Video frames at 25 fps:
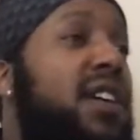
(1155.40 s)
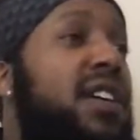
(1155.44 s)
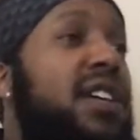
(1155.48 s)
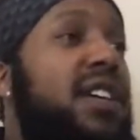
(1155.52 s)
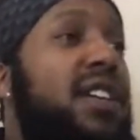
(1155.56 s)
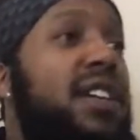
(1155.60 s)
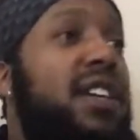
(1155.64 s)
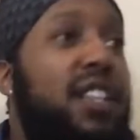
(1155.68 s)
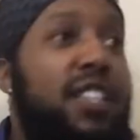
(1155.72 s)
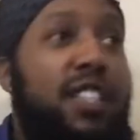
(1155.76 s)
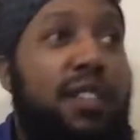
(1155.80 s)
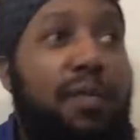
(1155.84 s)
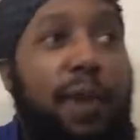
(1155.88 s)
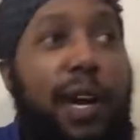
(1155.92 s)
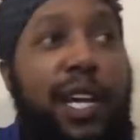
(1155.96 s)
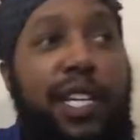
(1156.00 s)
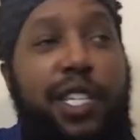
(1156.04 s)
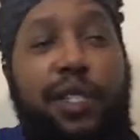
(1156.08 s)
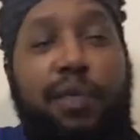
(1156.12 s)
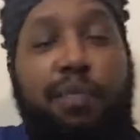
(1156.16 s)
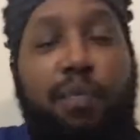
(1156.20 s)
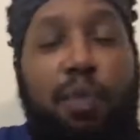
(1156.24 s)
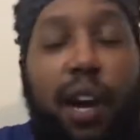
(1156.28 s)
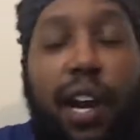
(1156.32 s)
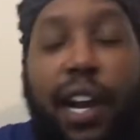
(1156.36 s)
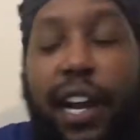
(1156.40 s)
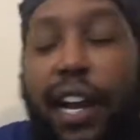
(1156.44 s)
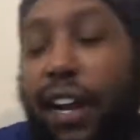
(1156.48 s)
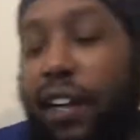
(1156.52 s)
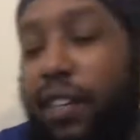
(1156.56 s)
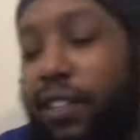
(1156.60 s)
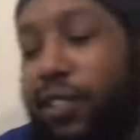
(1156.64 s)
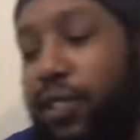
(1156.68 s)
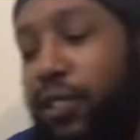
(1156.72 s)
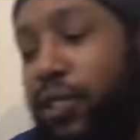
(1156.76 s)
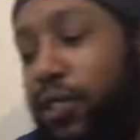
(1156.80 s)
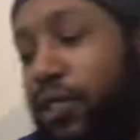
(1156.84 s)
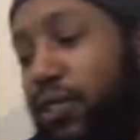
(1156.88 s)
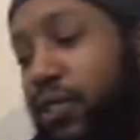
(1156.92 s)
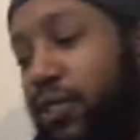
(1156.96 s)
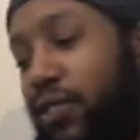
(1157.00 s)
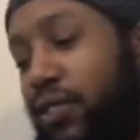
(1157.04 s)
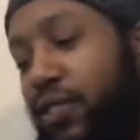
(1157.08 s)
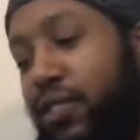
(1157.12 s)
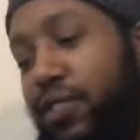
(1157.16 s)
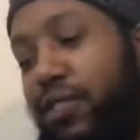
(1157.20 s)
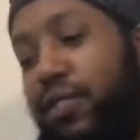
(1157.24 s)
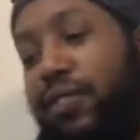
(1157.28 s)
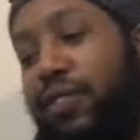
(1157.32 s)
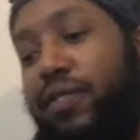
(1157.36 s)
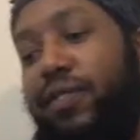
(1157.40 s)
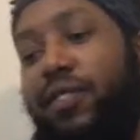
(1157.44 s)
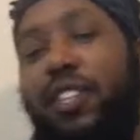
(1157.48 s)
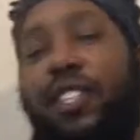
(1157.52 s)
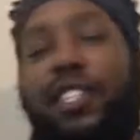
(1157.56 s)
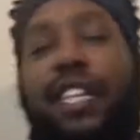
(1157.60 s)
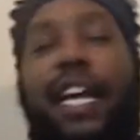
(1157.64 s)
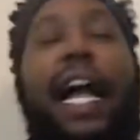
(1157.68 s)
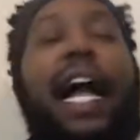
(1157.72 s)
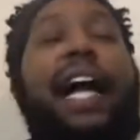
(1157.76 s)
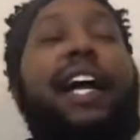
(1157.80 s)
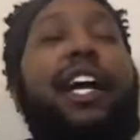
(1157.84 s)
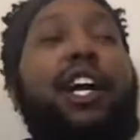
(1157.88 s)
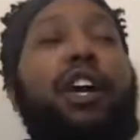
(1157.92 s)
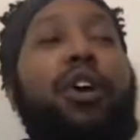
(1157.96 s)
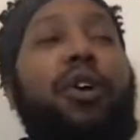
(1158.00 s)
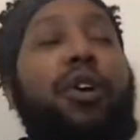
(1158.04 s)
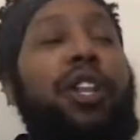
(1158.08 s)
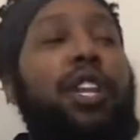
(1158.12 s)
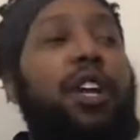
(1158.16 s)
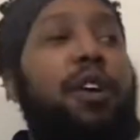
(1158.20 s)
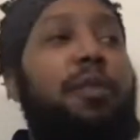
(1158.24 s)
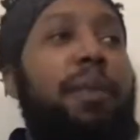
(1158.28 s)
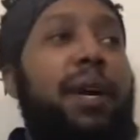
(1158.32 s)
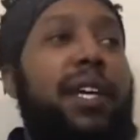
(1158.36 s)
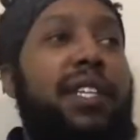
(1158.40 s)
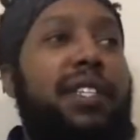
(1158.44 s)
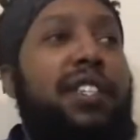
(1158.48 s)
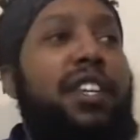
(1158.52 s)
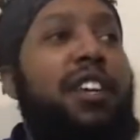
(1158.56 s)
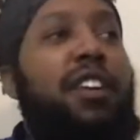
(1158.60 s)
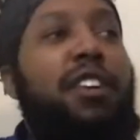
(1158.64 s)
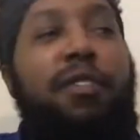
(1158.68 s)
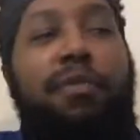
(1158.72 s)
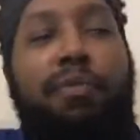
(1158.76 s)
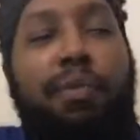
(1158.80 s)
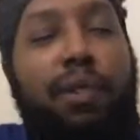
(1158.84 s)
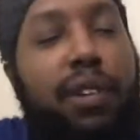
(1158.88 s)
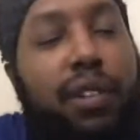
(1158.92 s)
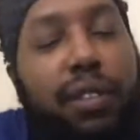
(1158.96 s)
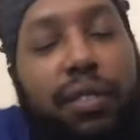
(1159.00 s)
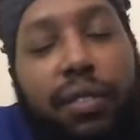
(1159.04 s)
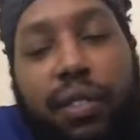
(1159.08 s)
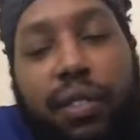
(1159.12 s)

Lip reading: and somebody just bring it out to you. It's like I could go in there myself, but